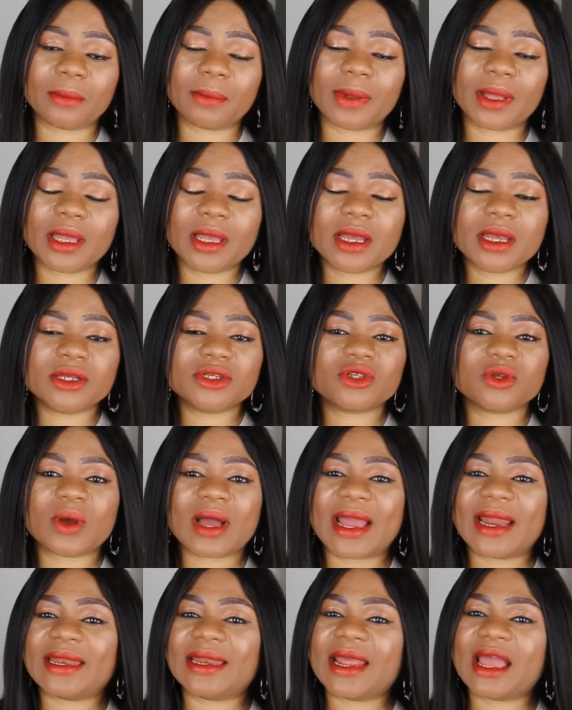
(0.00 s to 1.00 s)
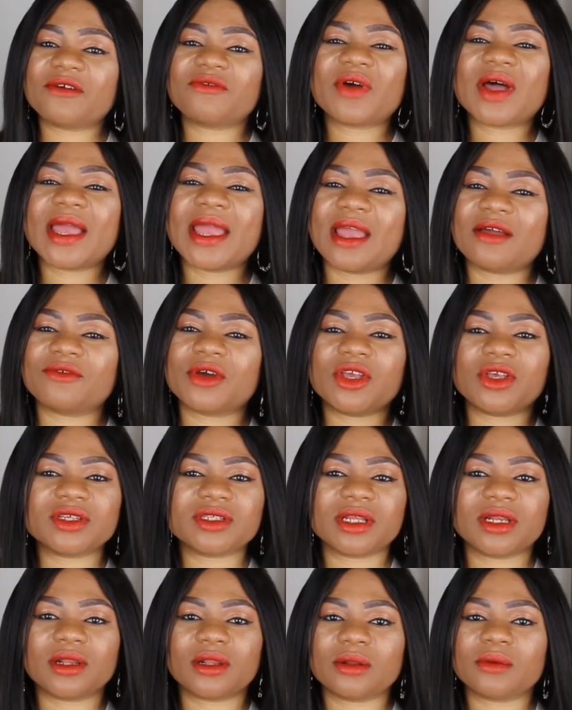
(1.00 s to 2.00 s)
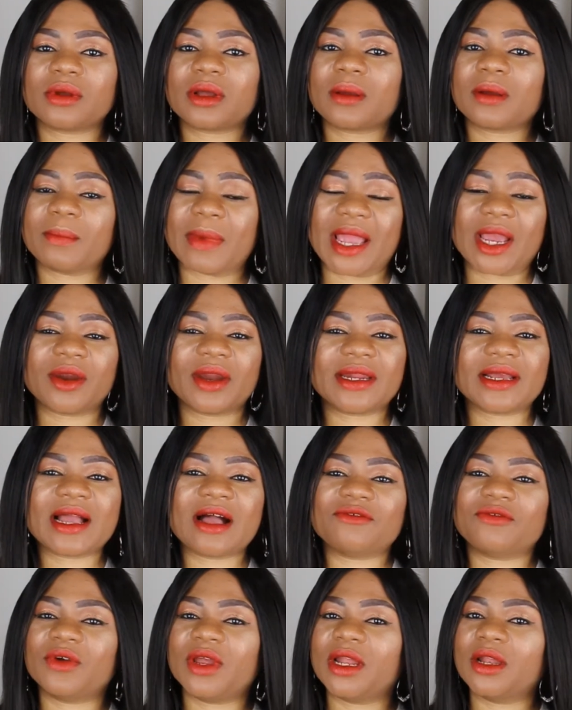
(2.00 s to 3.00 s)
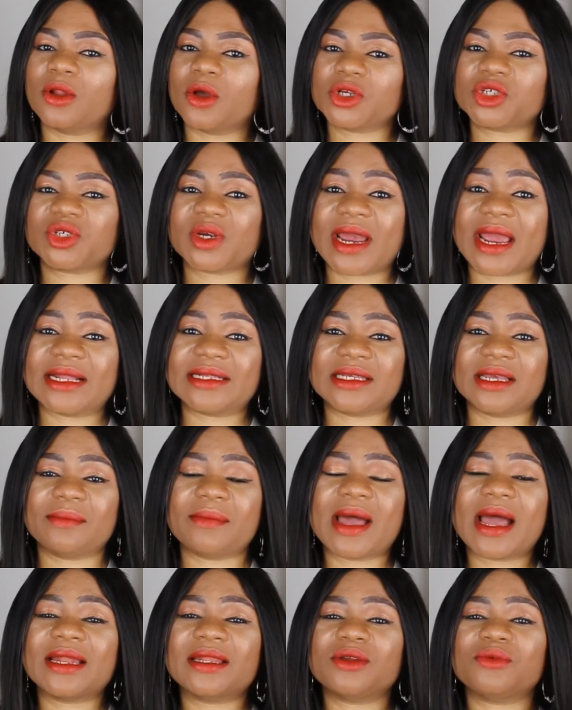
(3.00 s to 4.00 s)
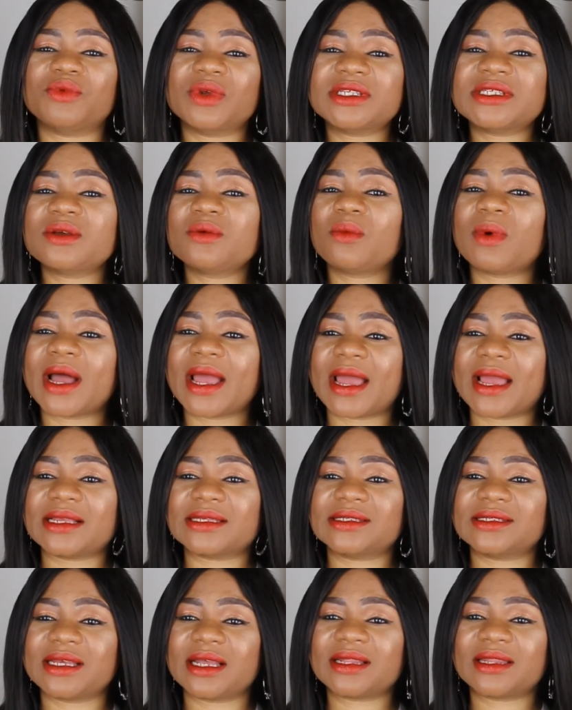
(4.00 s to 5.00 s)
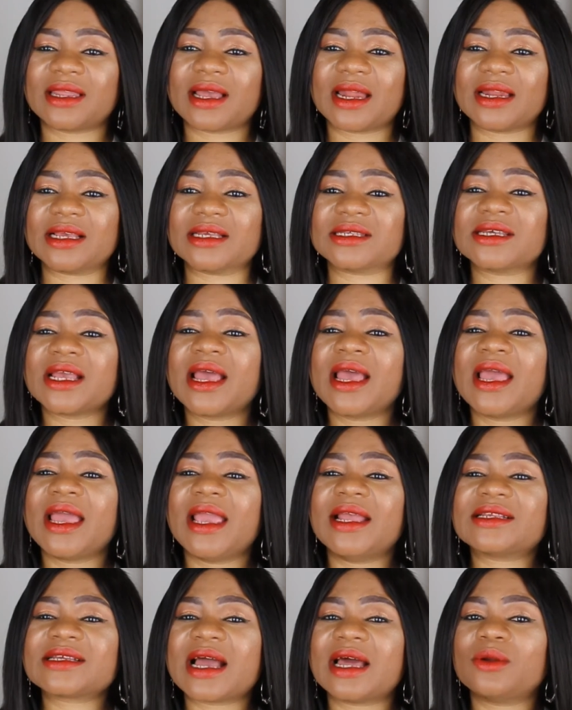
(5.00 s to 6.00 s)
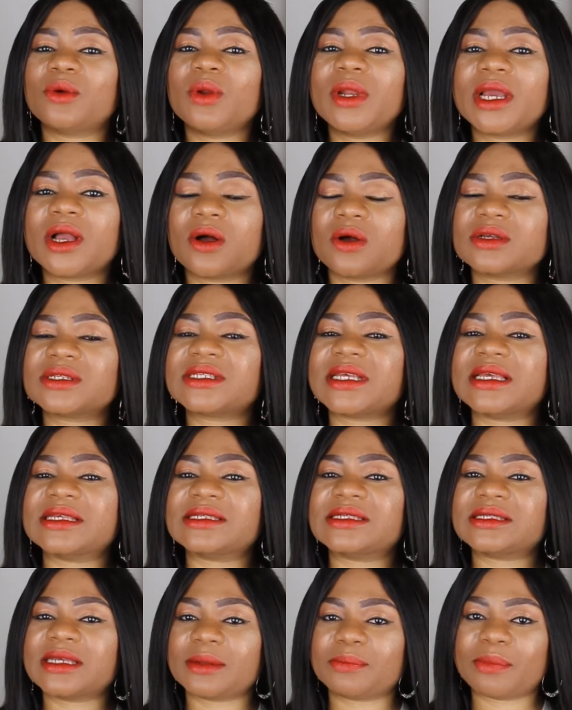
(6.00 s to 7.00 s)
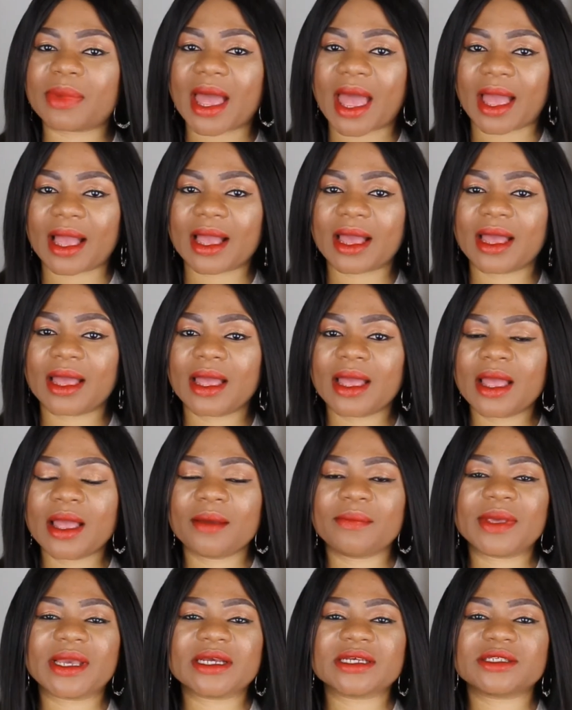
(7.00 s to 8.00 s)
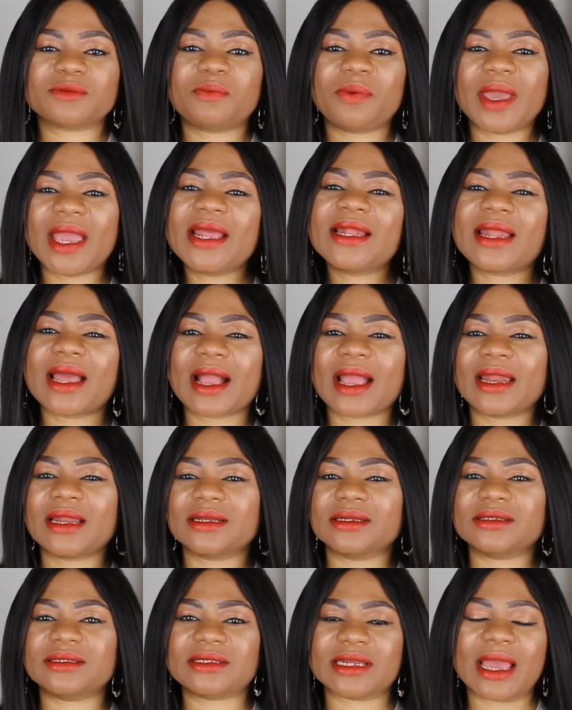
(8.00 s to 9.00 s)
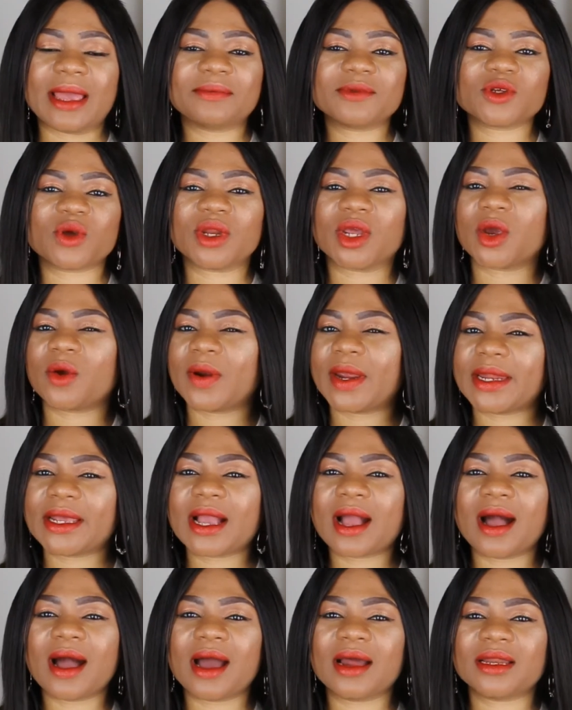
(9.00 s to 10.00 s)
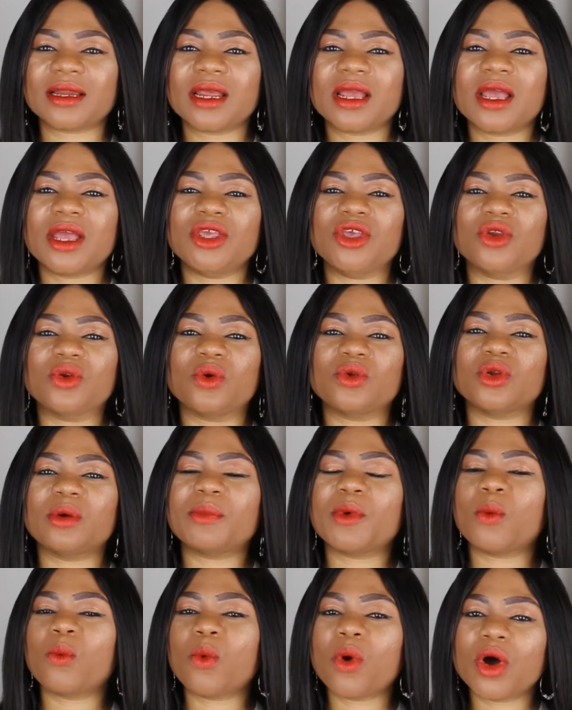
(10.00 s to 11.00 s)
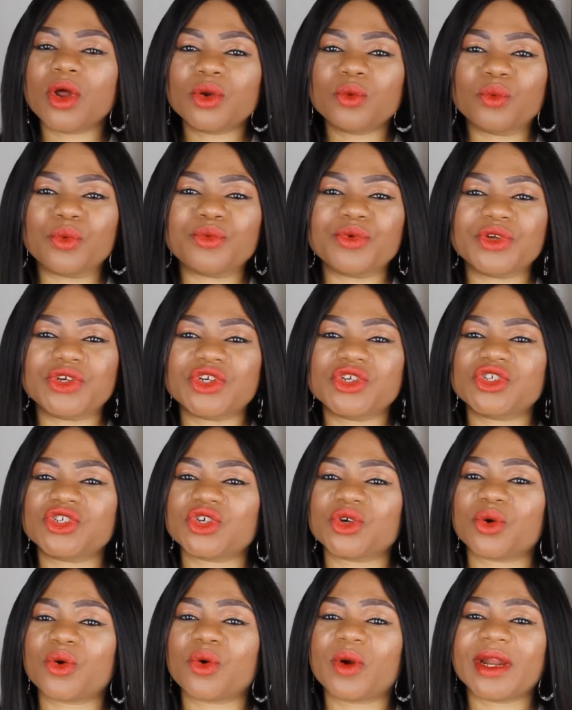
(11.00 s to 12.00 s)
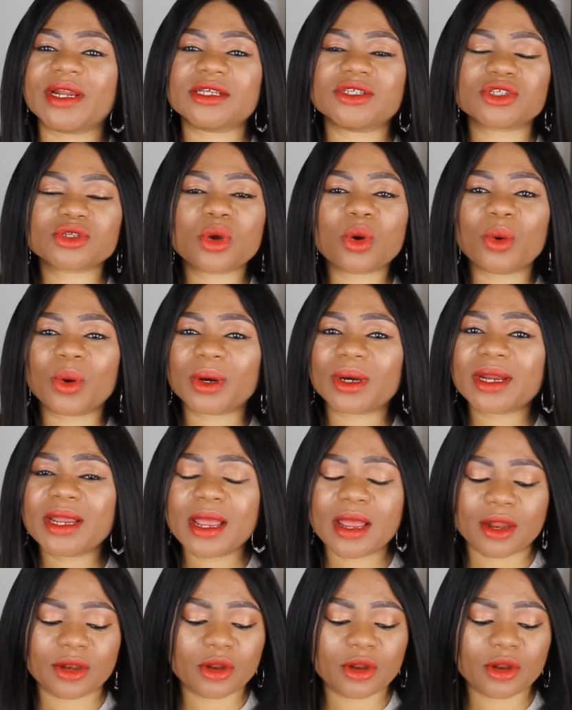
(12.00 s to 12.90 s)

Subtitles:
up. So I never ever use my credit card for a luxury item. And the reason why I said that is it can only cause a setback, because paying that kind of debt on a credit card, you know, number one, will reduce your credit score.